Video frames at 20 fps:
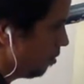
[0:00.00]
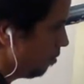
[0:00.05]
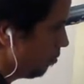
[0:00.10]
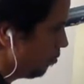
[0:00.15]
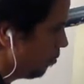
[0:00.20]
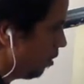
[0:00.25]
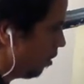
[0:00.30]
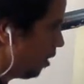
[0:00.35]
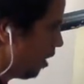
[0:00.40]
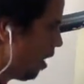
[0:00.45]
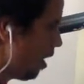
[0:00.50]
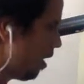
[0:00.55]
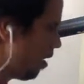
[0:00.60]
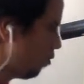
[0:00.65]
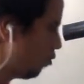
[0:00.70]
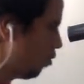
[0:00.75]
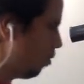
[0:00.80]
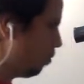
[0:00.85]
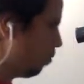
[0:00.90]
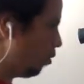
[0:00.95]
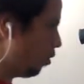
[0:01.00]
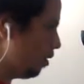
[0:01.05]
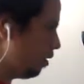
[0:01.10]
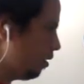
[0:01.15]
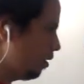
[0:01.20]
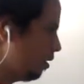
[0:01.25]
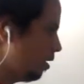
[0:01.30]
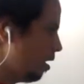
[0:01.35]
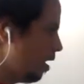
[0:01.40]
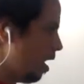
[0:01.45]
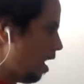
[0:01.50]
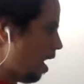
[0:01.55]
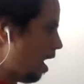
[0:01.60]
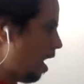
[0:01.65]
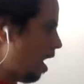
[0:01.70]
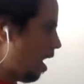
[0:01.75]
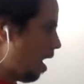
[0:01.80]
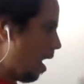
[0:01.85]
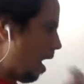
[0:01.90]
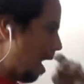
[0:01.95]
voila, a rhomboid.
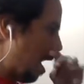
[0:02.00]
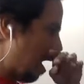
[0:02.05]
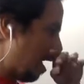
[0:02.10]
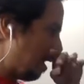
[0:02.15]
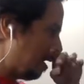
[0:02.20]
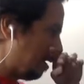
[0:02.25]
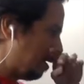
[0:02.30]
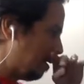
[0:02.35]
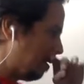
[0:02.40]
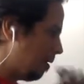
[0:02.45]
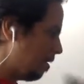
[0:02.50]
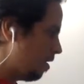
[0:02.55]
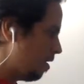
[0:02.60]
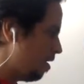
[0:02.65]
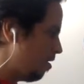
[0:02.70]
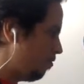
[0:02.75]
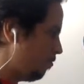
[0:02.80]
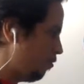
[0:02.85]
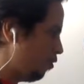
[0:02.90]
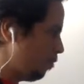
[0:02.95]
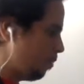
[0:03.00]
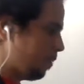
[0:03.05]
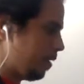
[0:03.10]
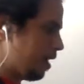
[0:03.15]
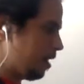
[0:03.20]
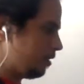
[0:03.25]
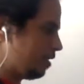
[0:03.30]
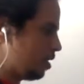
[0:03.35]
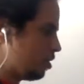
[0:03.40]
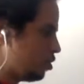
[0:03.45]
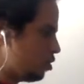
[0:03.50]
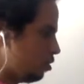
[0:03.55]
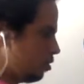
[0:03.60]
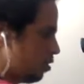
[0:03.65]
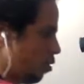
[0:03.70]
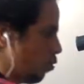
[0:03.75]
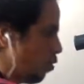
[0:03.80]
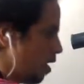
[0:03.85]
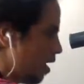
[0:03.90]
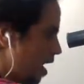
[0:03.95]
And if you pay attention
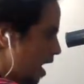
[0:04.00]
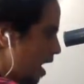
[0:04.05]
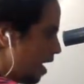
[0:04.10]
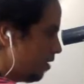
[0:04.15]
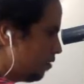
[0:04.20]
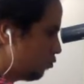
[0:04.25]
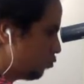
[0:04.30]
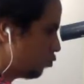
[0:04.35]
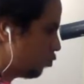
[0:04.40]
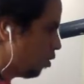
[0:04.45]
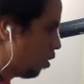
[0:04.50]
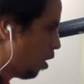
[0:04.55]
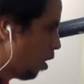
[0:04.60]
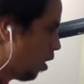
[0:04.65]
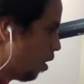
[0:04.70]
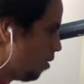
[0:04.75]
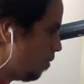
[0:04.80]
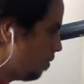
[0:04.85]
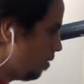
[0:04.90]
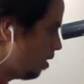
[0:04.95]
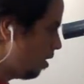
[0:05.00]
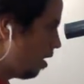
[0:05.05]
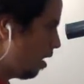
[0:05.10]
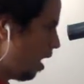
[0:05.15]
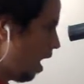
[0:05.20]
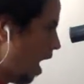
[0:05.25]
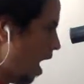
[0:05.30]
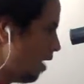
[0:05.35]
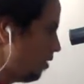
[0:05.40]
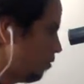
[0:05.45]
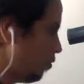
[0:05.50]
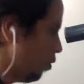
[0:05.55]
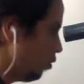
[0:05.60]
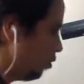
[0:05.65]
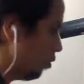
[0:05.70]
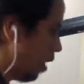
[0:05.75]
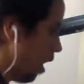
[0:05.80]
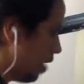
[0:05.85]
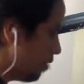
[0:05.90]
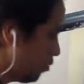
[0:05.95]
the way I draw, I
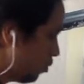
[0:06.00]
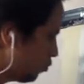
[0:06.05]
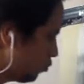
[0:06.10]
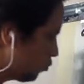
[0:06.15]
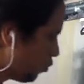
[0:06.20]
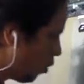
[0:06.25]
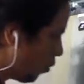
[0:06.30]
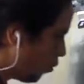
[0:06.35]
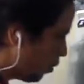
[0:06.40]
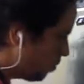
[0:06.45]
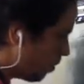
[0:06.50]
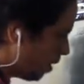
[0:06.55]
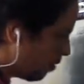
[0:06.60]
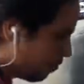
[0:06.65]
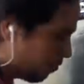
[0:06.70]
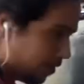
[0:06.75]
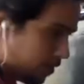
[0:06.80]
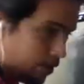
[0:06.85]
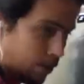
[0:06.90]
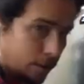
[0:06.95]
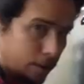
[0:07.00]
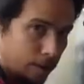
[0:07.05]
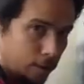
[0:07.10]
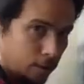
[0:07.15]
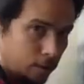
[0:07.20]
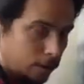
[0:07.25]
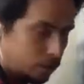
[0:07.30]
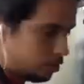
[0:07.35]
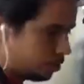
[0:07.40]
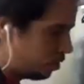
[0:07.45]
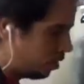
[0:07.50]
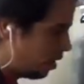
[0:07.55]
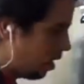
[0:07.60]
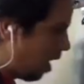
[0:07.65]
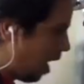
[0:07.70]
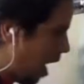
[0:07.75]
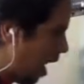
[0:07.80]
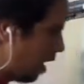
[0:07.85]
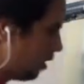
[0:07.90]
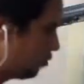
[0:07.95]
don't draw with my fingernails.
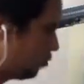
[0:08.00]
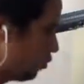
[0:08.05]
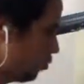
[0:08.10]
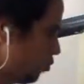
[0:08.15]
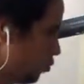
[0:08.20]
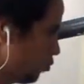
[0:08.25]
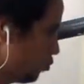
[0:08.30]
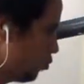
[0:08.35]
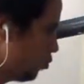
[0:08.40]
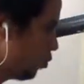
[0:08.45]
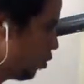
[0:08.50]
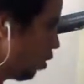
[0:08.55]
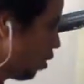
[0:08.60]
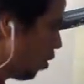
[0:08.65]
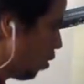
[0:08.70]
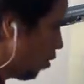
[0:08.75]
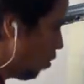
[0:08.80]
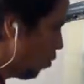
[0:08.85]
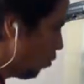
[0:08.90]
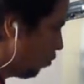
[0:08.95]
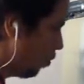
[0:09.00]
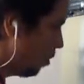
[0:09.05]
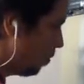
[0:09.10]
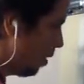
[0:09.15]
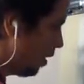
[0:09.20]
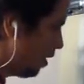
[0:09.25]
I don't draw with my